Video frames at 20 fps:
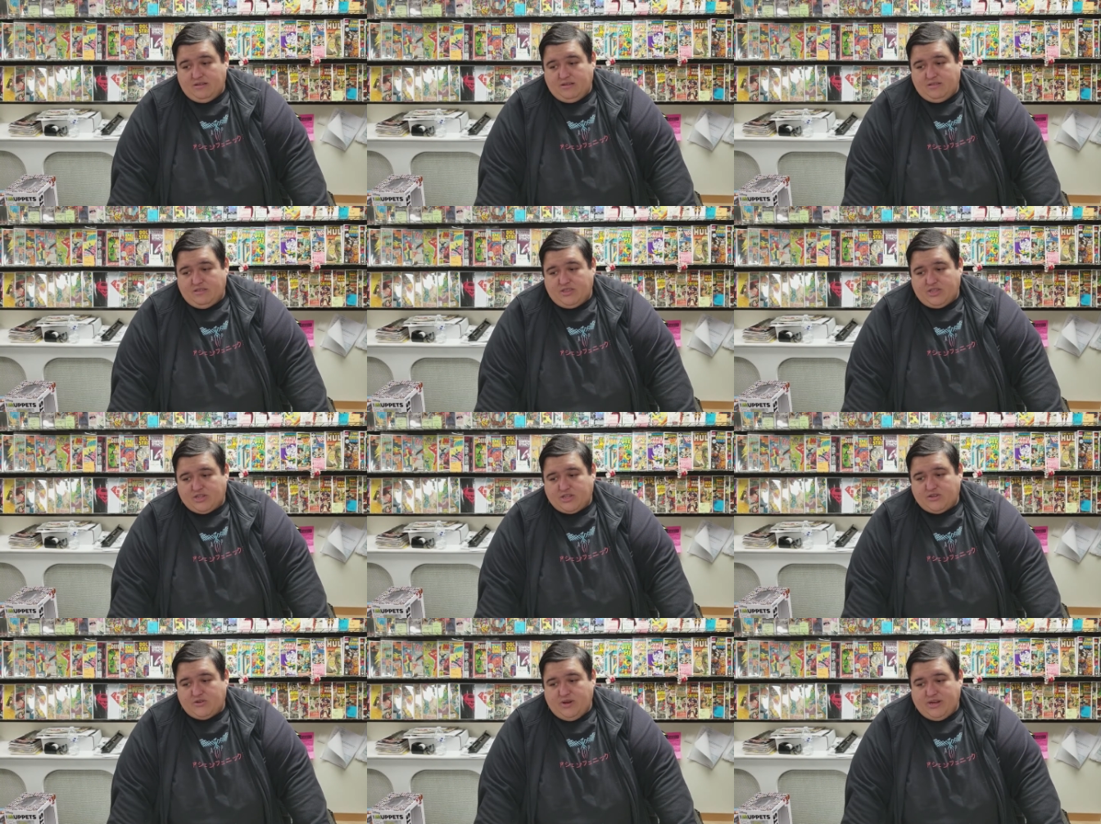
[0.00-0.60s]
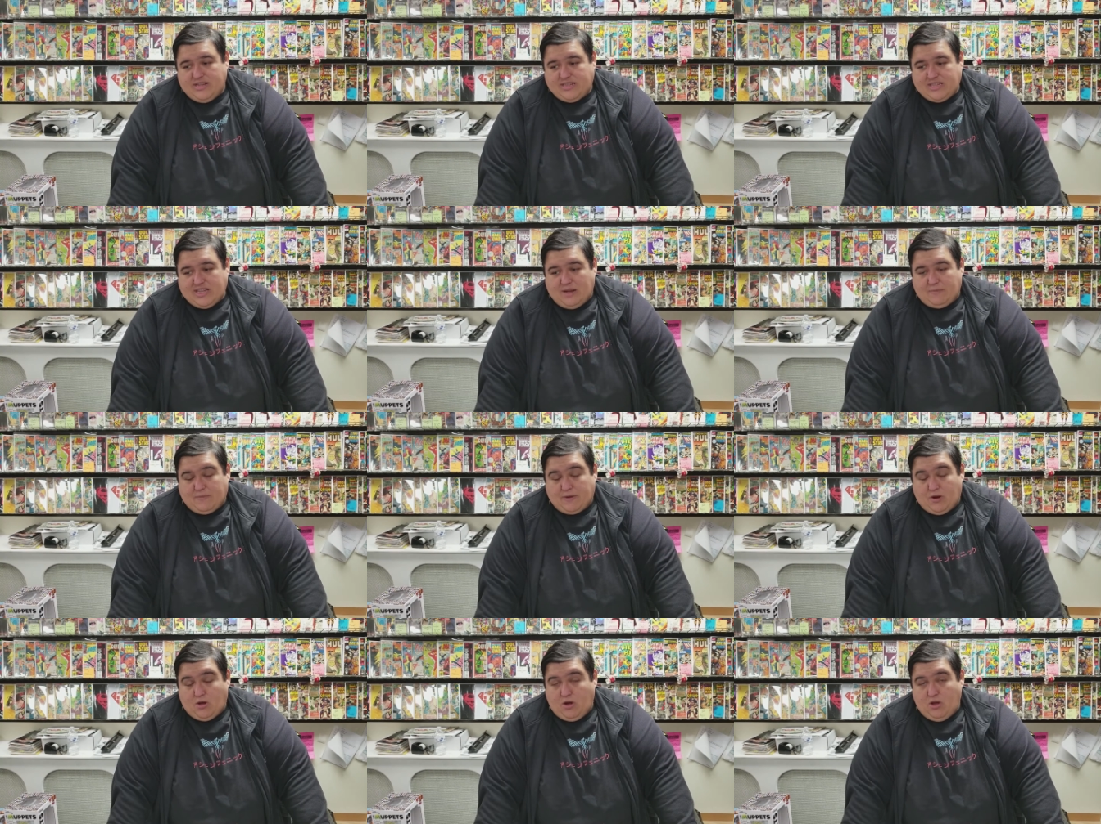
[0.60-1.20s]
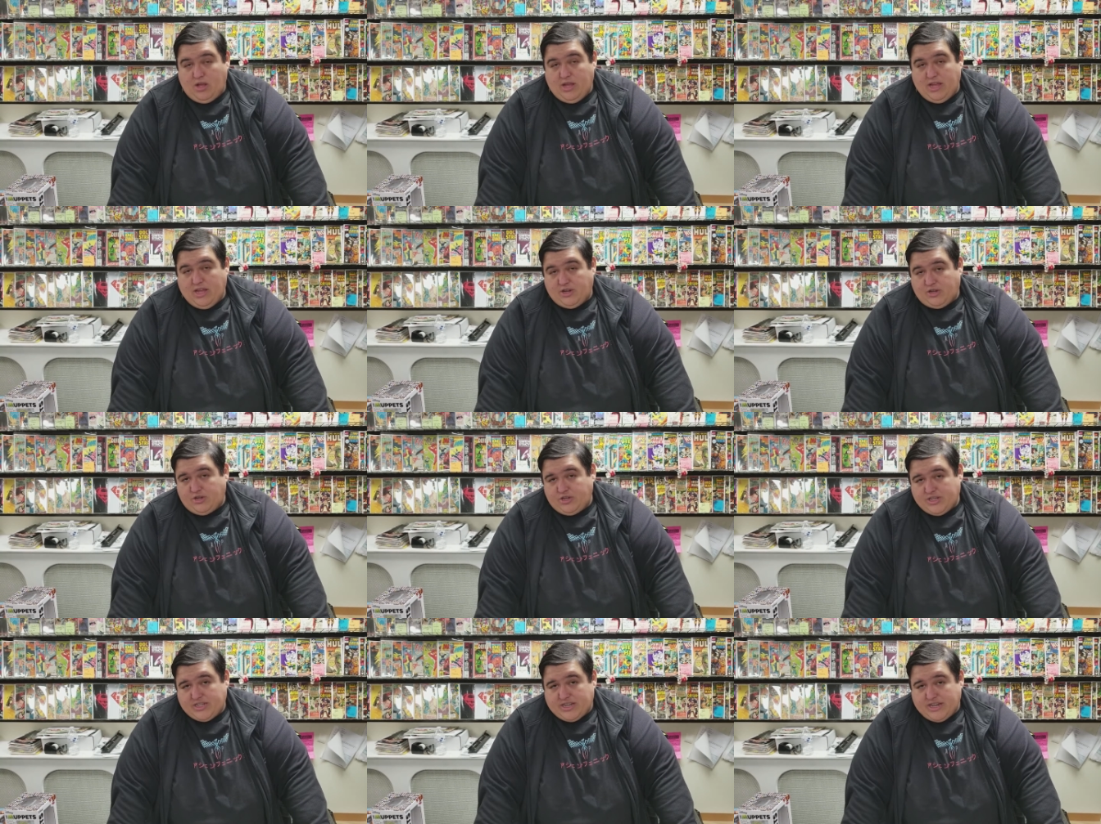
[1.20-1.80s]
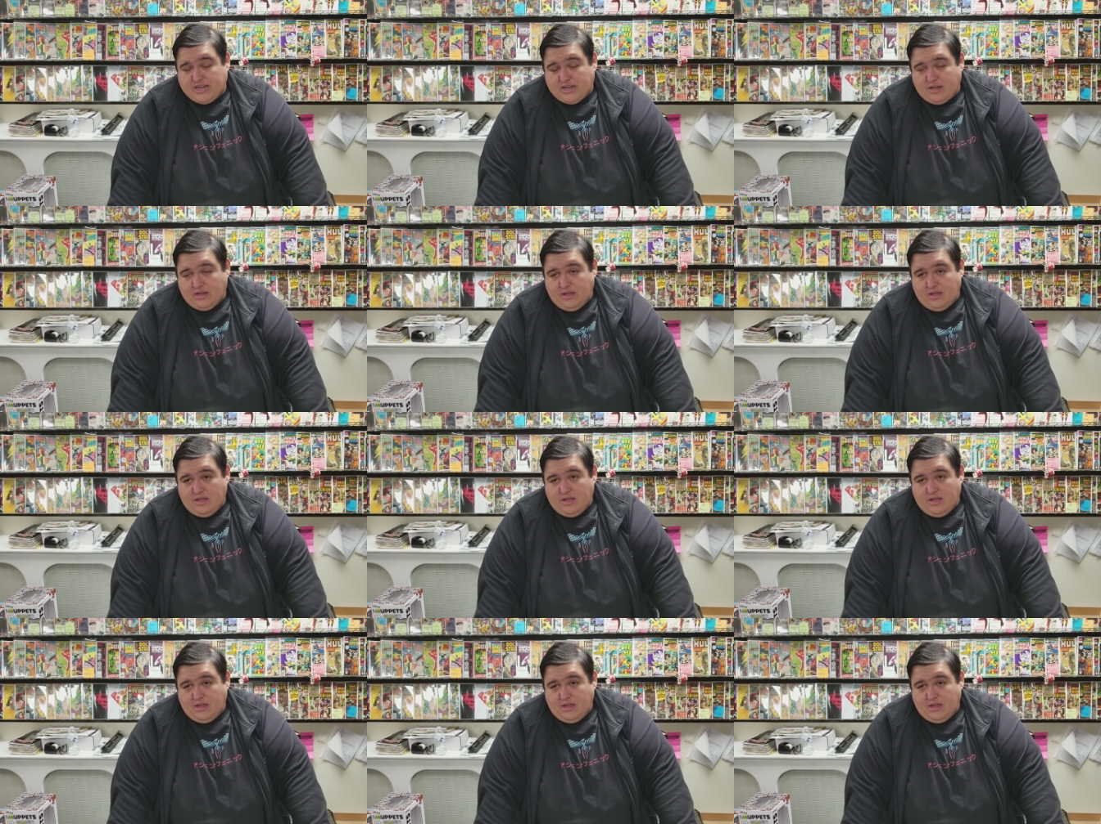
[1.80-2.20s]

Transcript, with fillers: this is going to set up an interesting